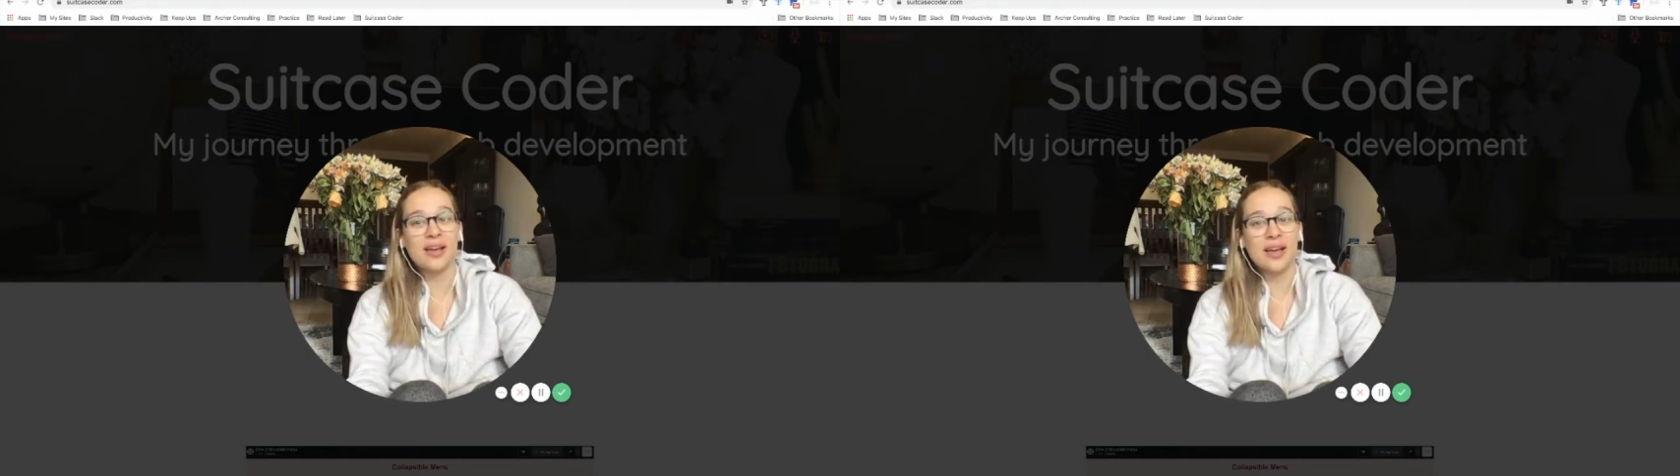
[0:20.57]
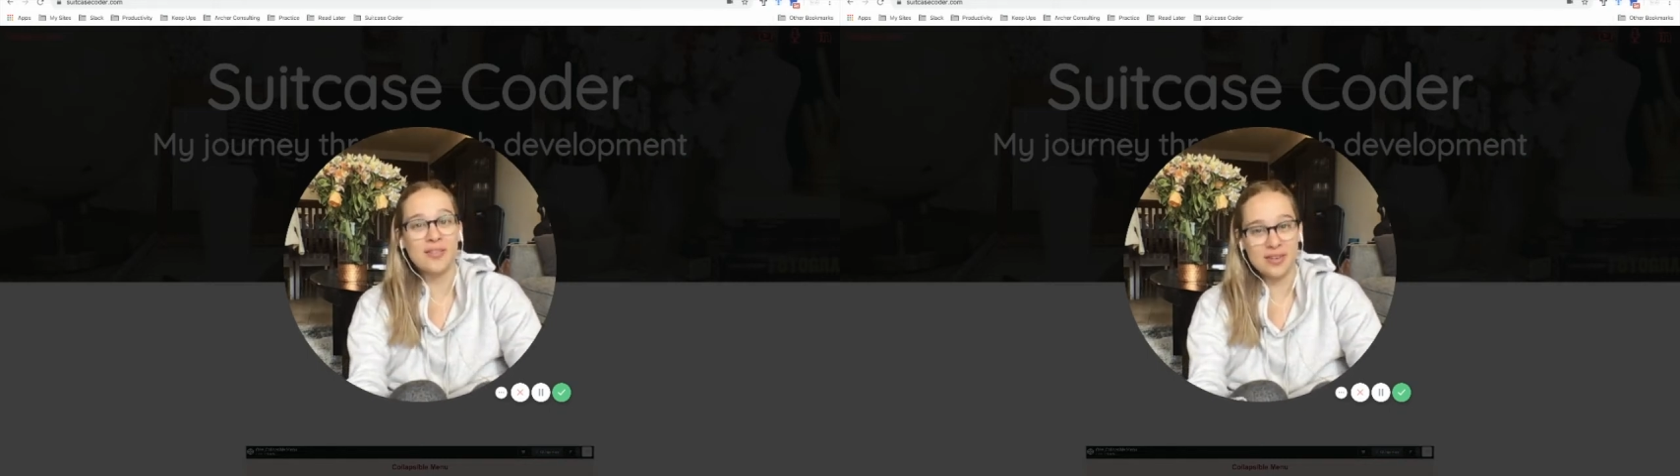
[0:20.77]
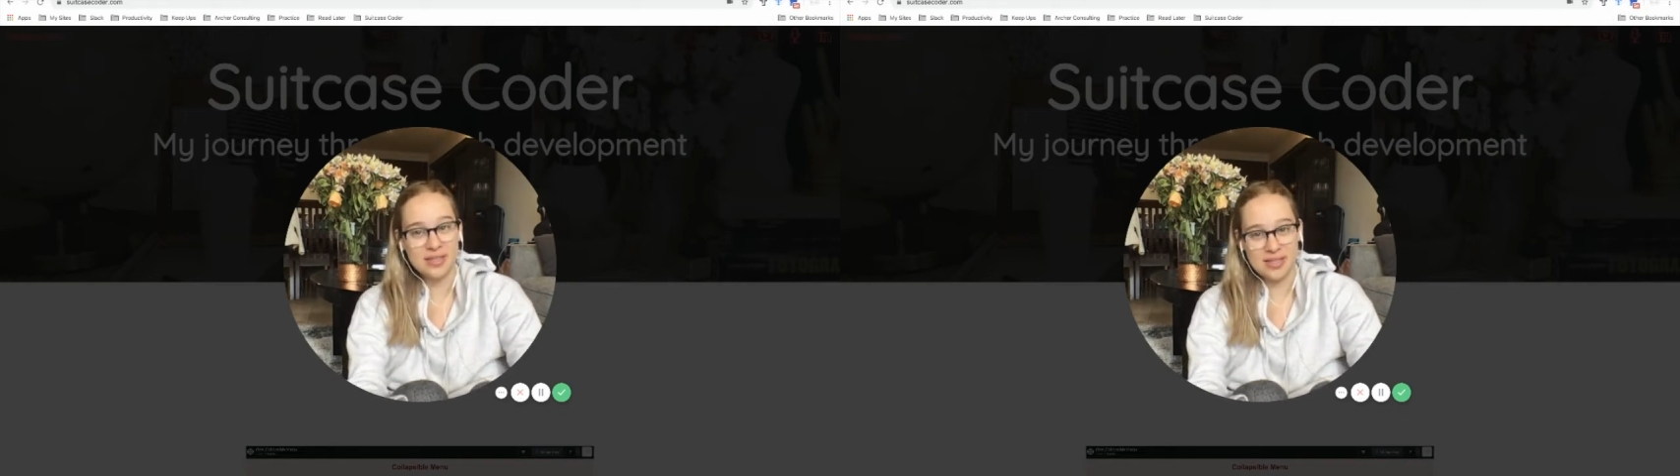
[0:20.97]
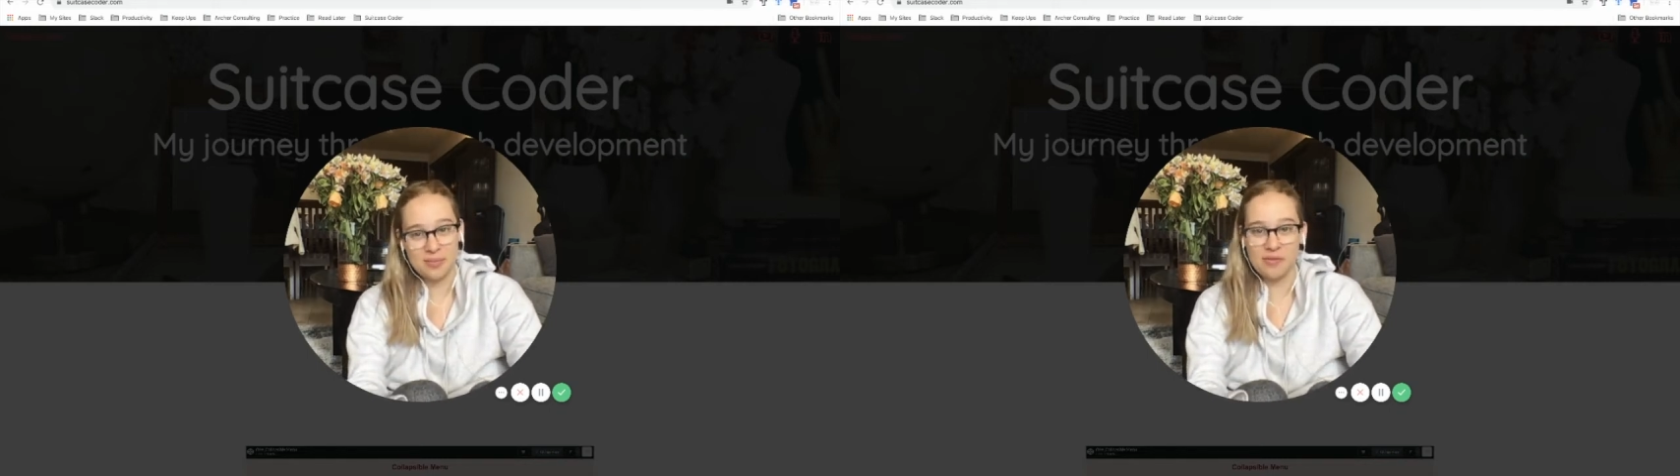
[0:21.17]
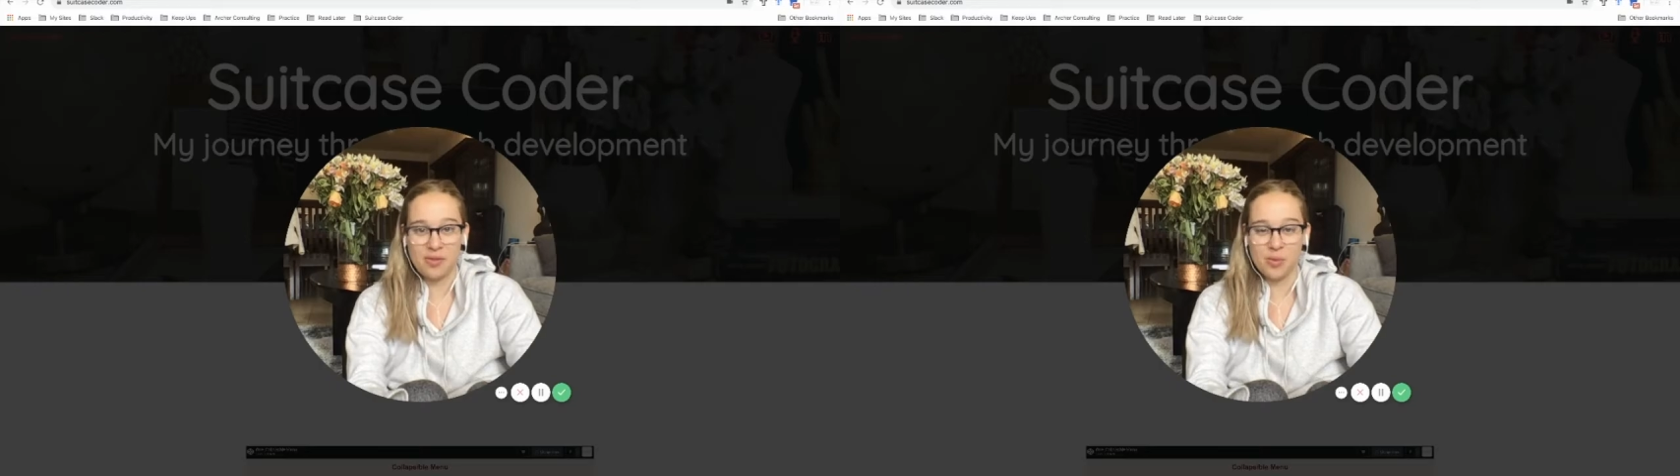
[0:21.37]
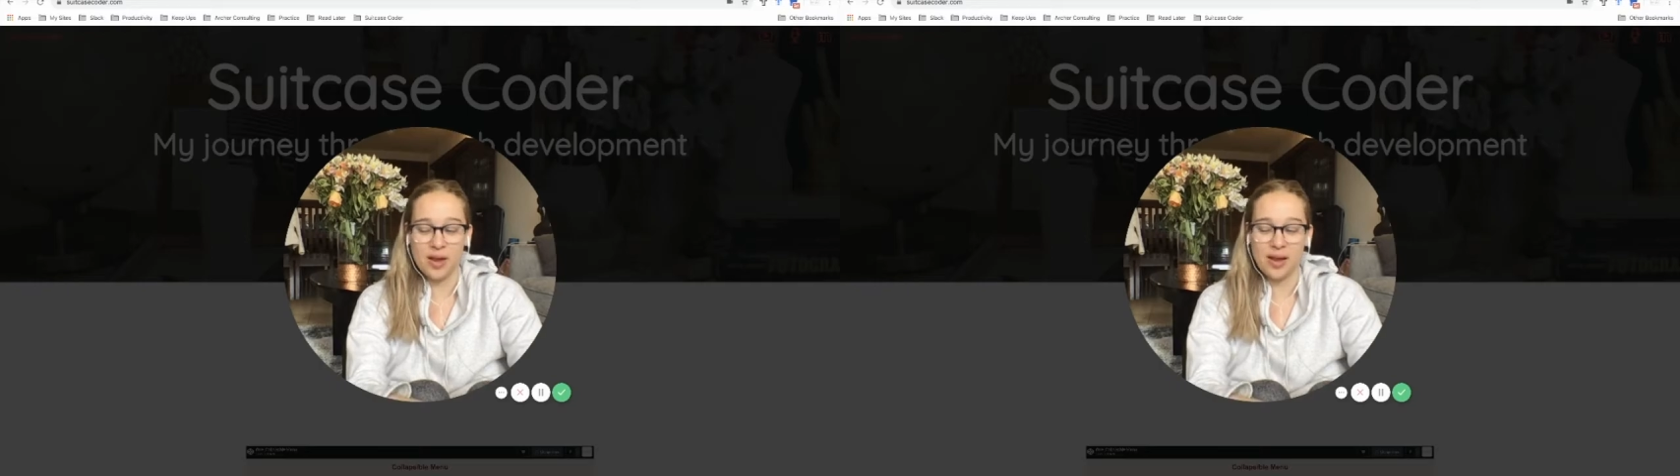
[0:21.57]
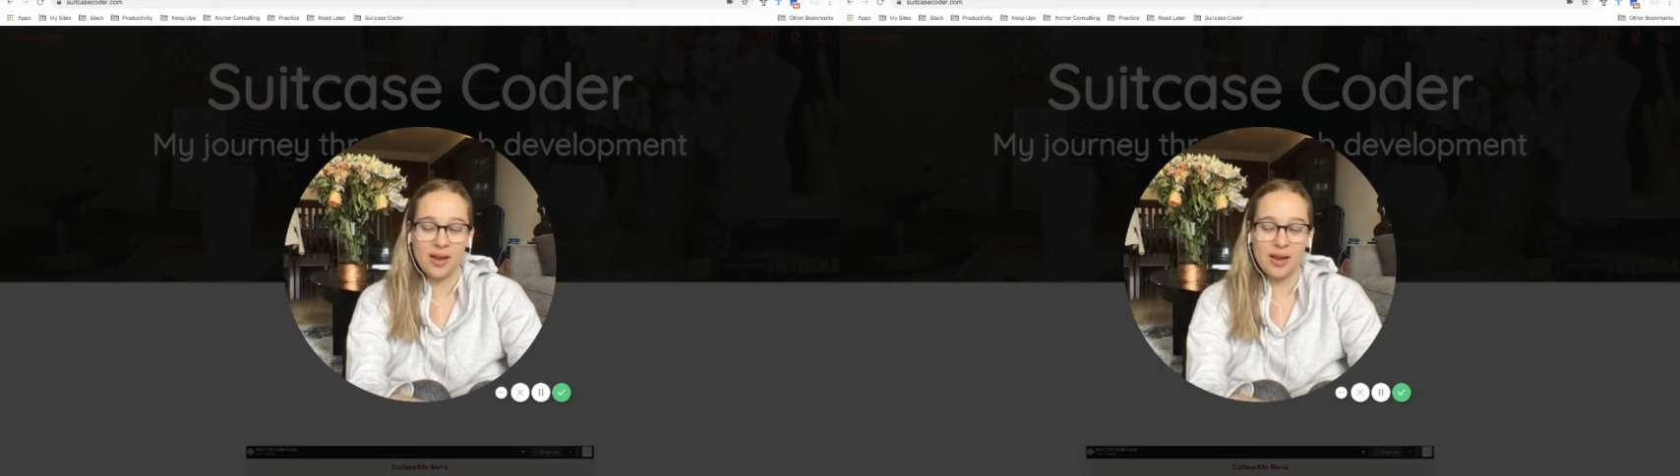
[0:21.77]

every step of the way.